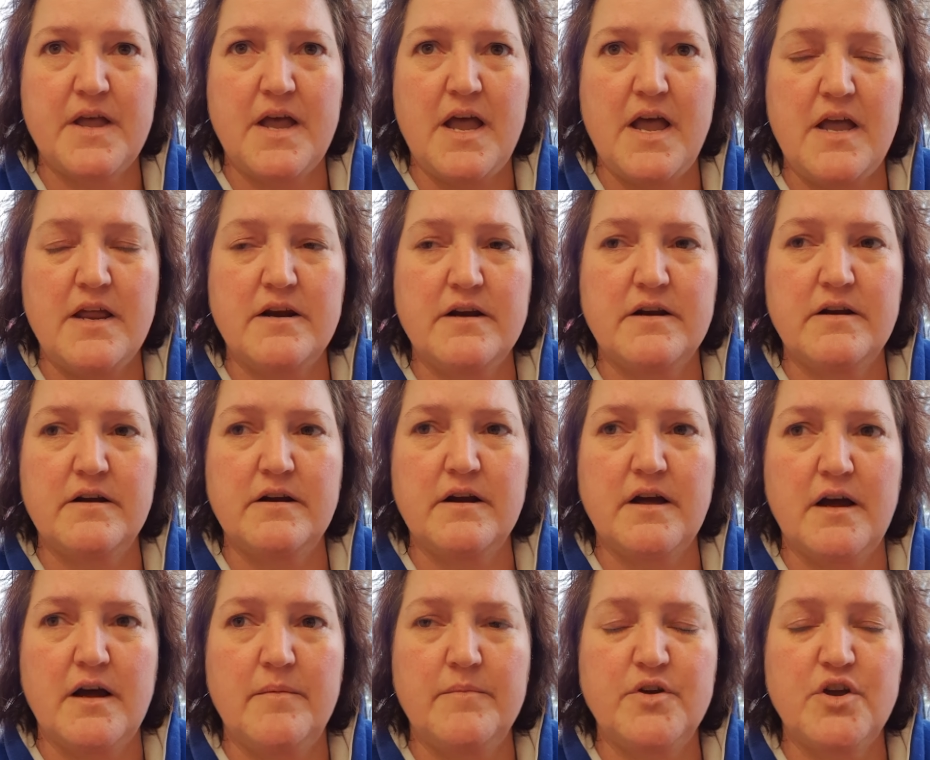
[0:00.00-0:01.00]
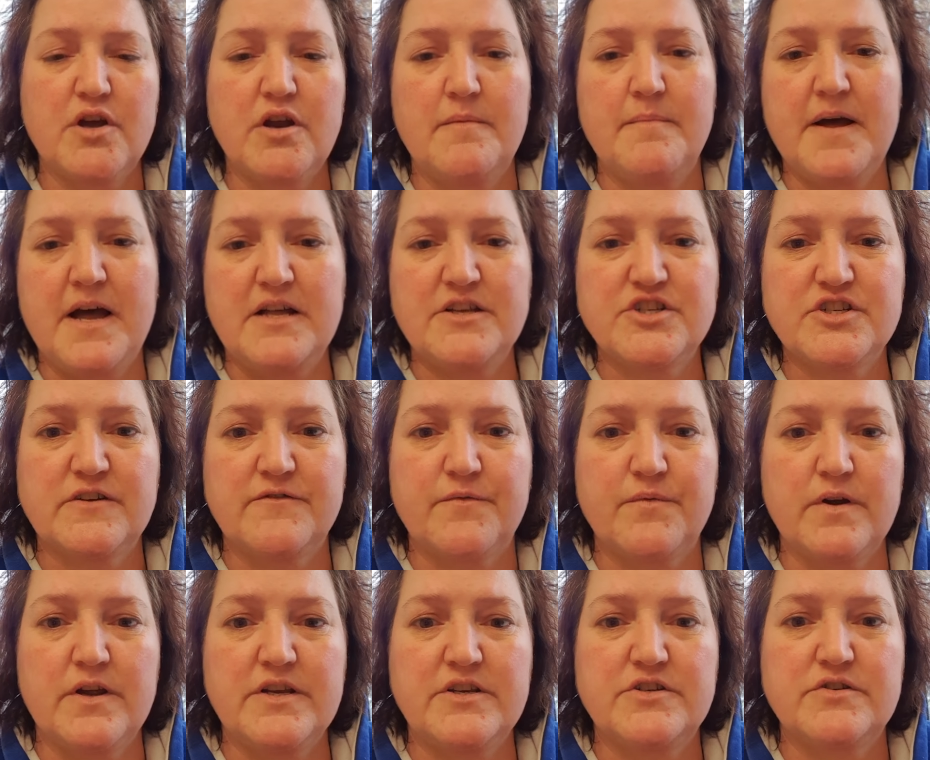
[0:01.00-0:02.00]
And you can imagine if
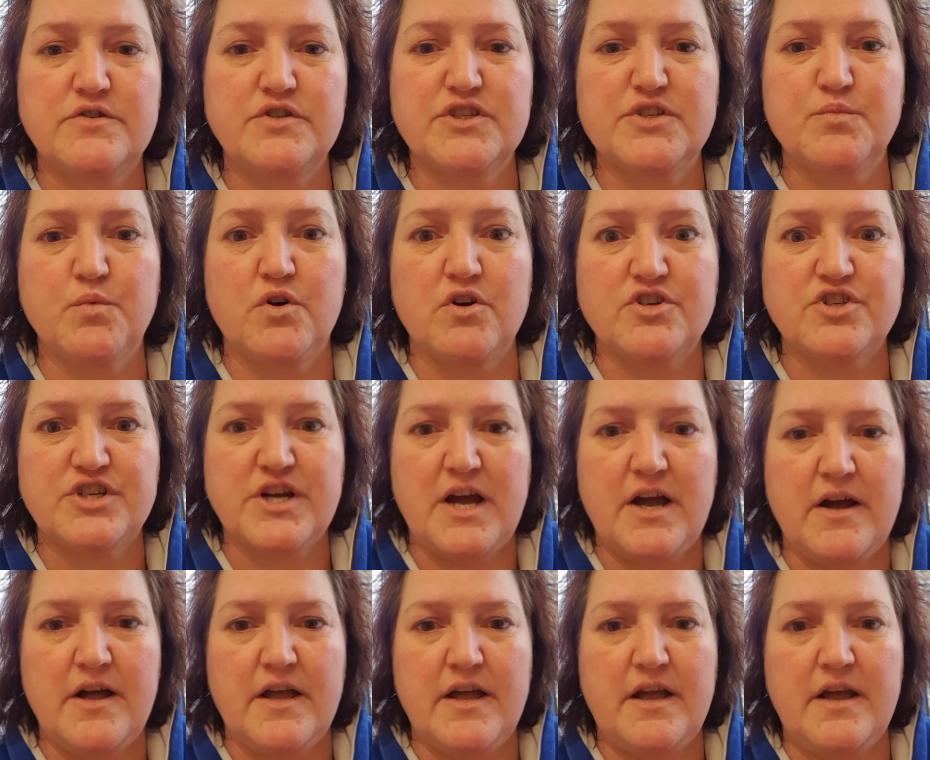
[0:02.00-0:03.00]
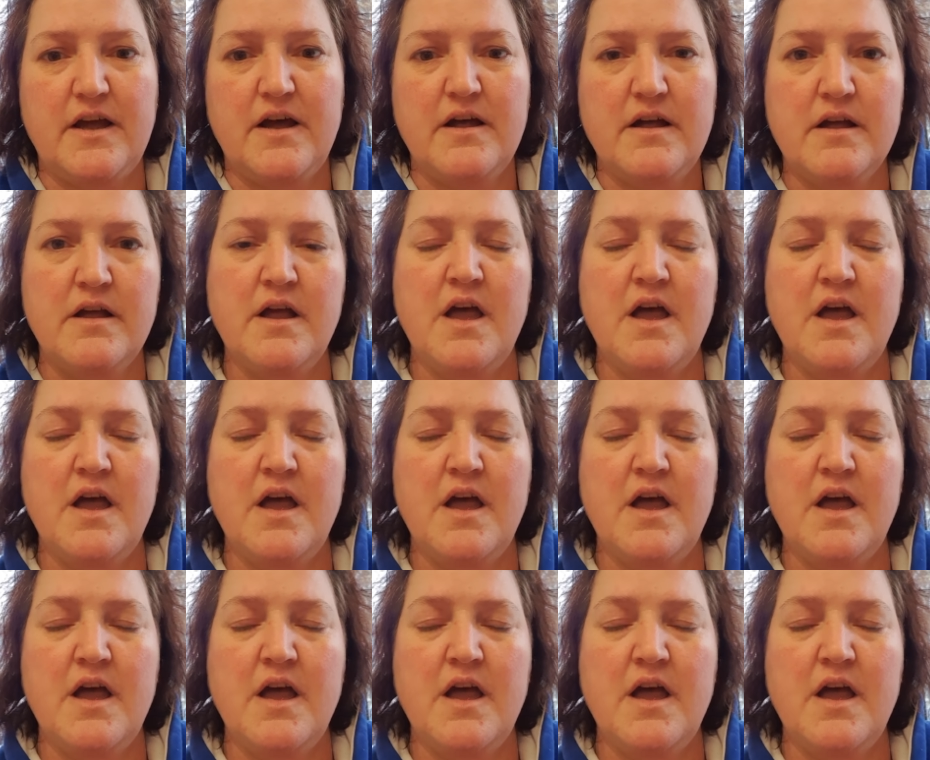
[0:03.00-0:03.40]
we just washed our hair